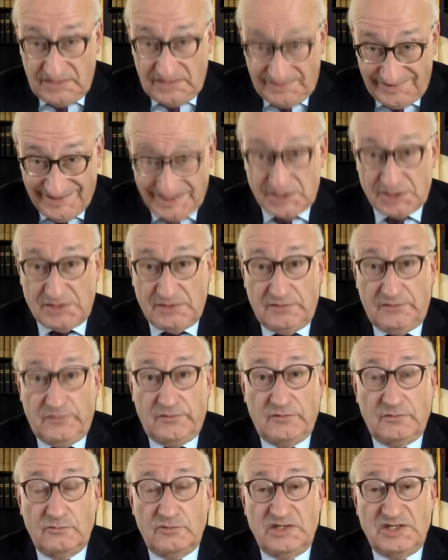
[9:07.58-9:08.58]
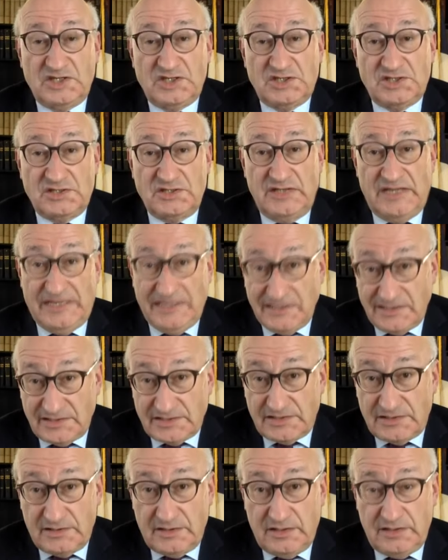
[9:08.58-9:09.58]
decisions which
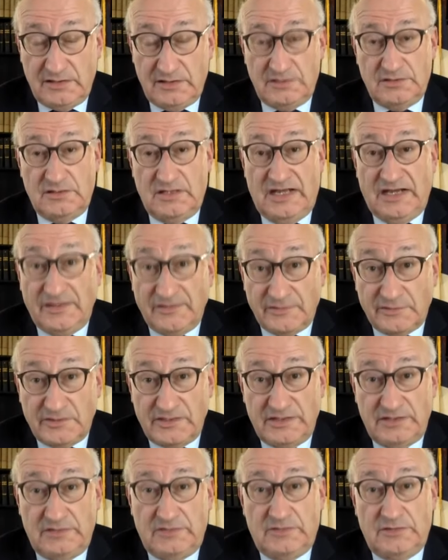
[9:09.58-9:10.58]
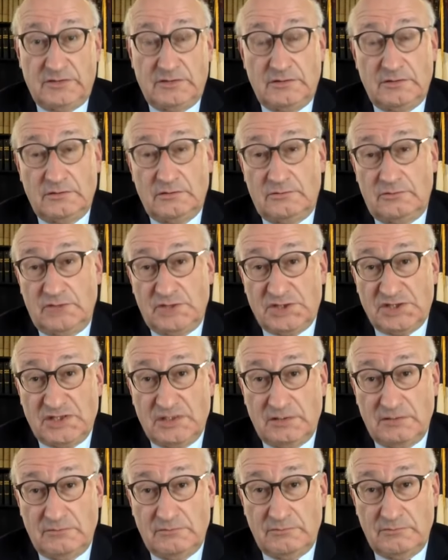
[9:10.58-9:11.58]
hit and isolate
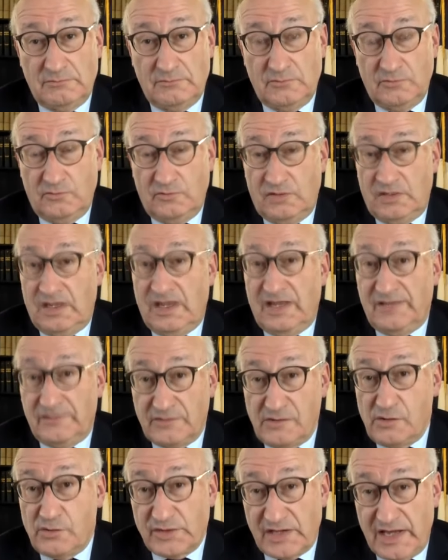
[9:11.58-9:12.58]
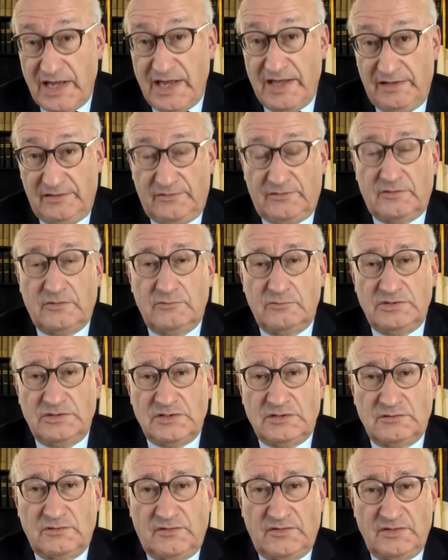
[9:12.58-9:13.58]
Russia as long as
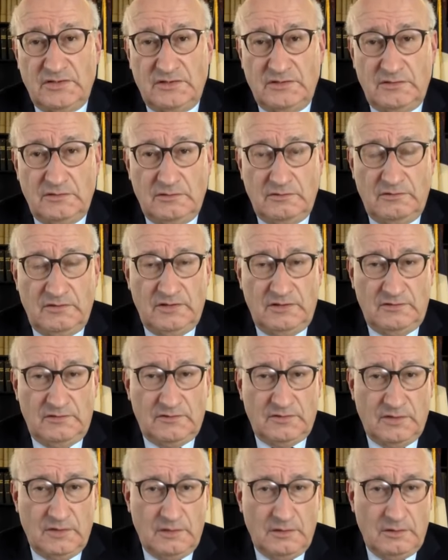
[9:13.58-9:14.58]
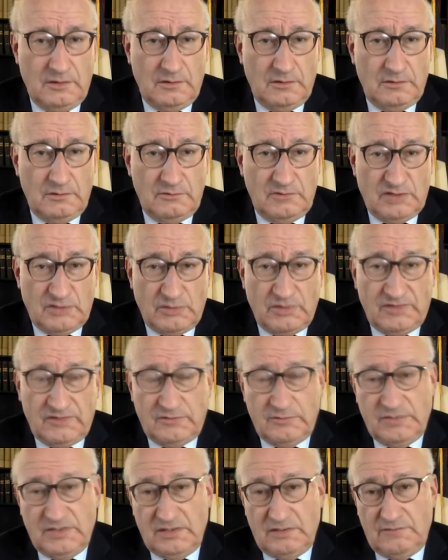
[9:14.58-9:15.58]
we don't see these
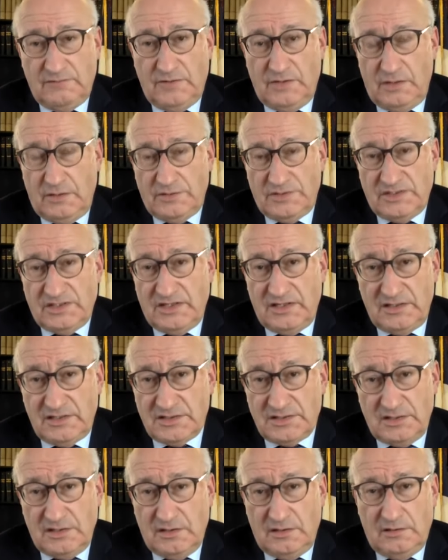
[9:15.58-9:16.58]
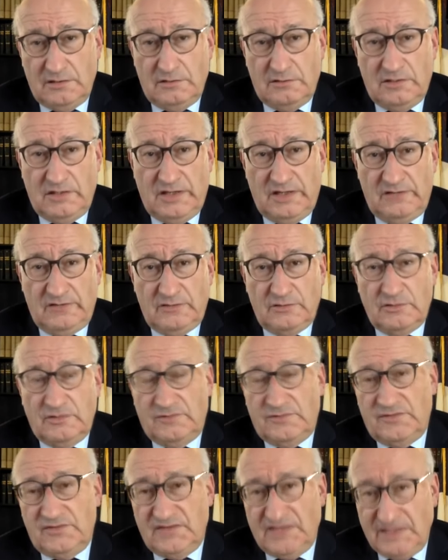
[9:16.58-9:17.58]
requests being followed. And as
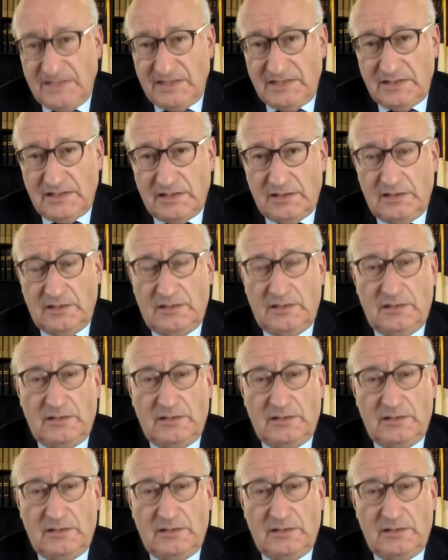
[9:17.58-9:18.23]
you have seen,